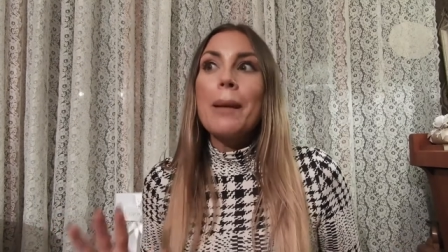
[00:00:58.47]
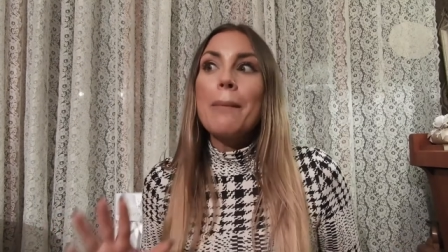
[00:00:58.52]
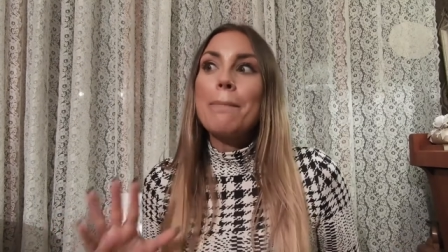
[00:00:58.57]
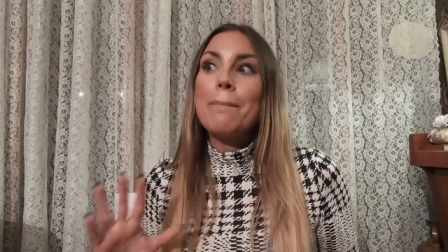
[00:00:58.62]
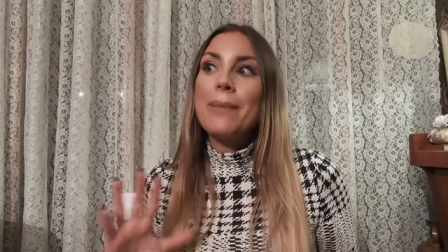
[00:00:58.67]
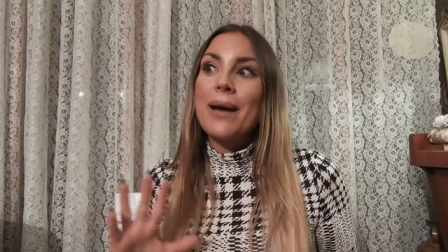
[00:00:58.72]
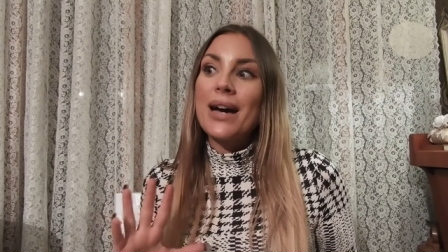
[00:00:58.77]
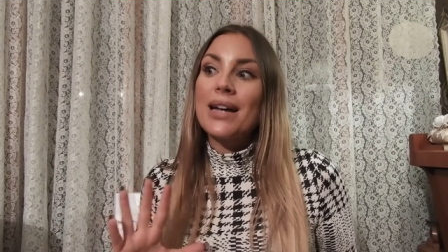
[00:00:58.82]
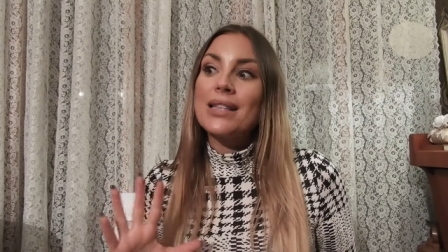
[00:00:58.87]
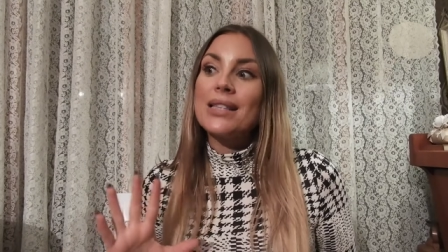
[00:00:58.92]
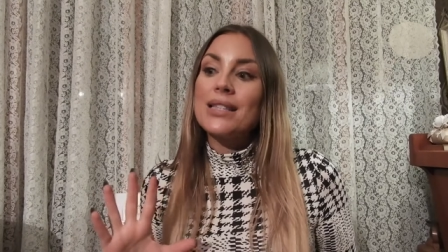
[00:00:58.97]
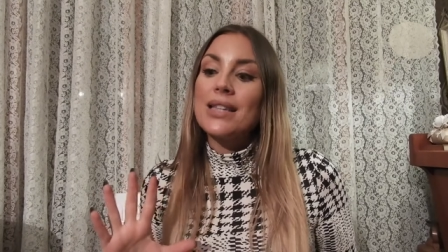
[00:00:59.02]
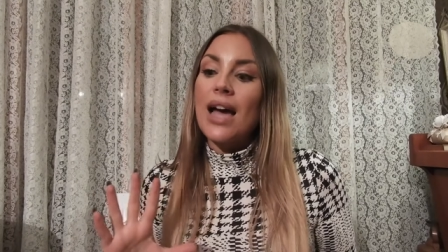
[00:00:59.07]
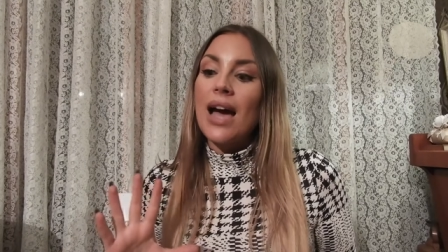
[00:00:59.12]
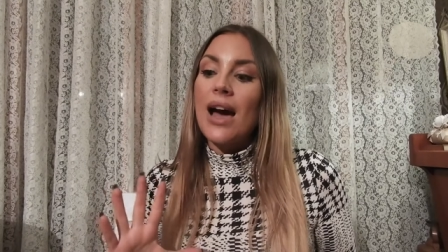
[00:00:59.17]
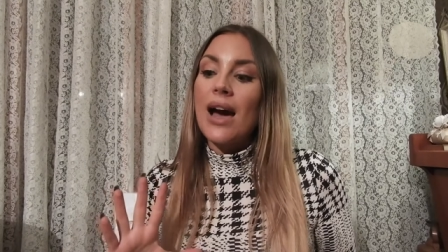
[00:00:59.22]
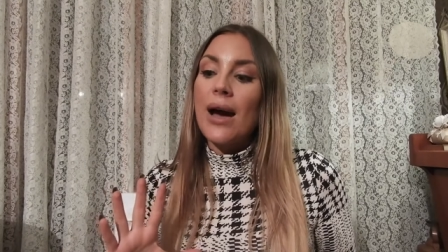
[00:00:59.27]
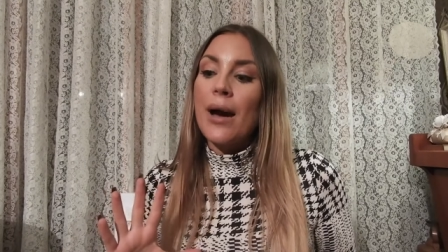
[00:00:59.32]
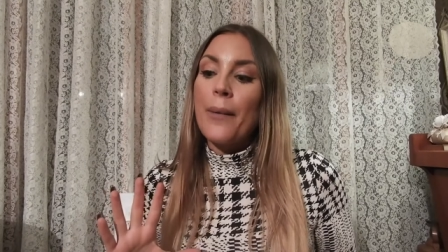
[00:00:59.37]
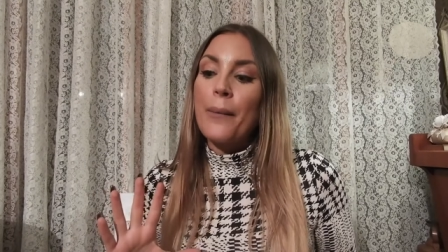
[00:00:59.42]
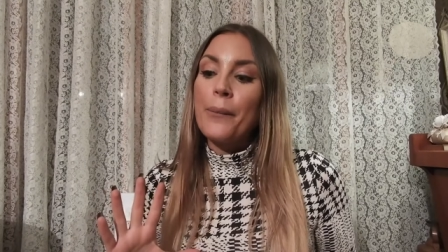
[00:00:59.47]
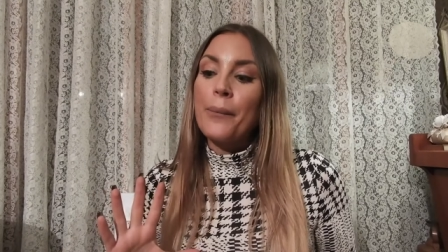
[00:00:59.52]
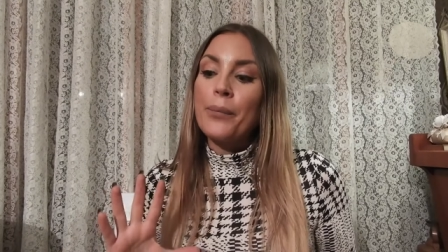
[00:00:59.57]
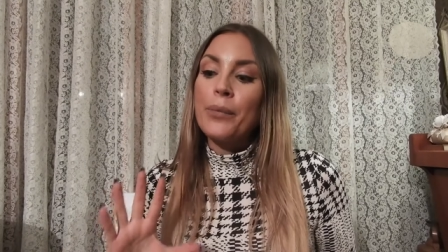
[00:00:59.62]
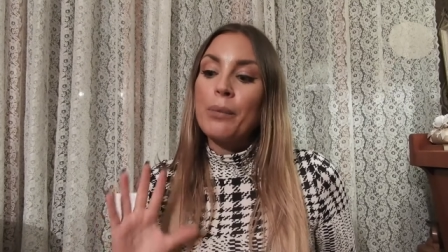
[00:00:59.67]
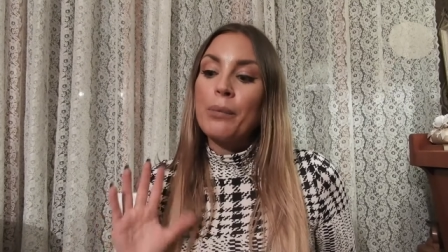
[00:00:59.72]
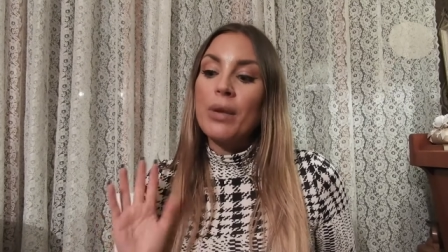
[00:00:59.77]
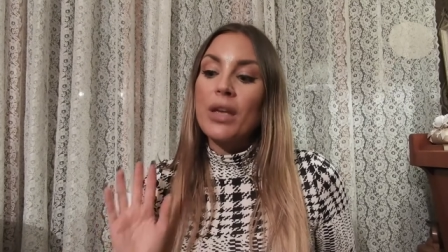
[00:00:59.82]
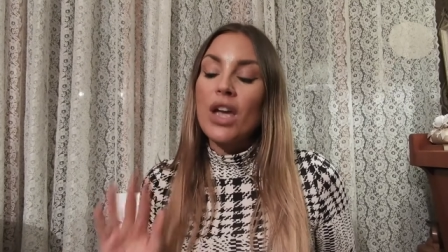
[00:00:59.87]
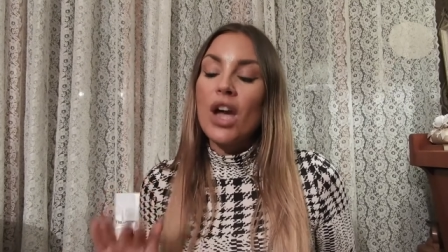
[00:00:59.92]
But
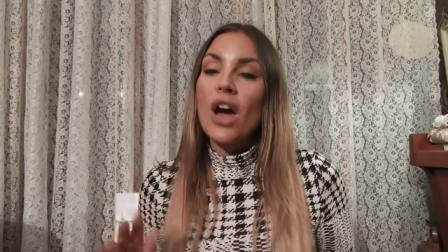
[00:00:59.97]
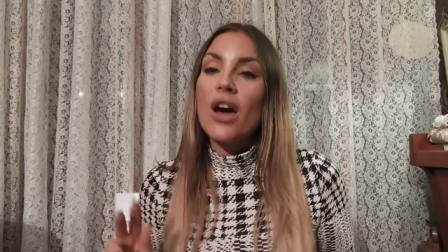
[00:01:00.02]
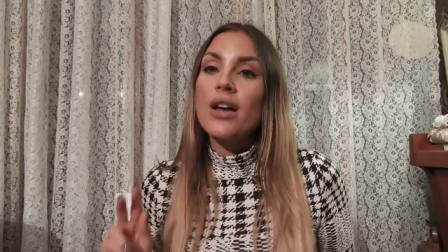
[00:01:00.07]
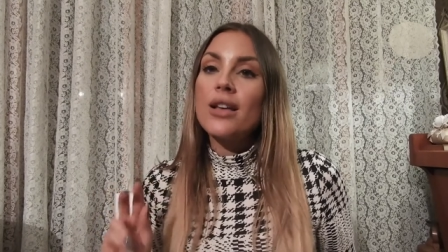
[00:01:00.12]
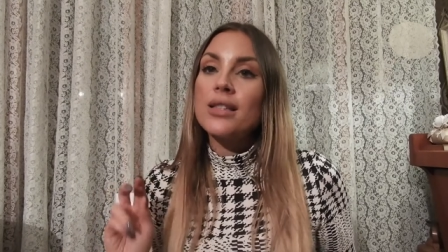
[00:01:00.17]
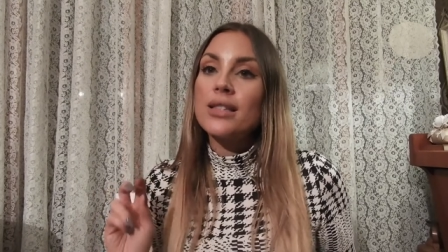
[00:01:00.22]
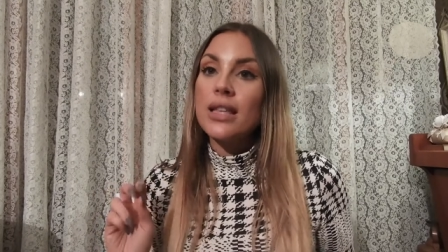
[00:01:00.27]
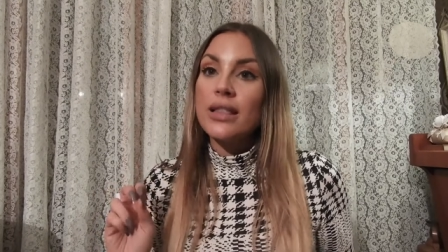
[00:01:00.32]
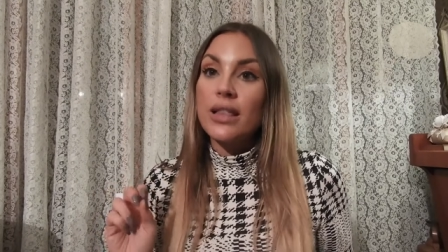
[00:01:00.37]
um, because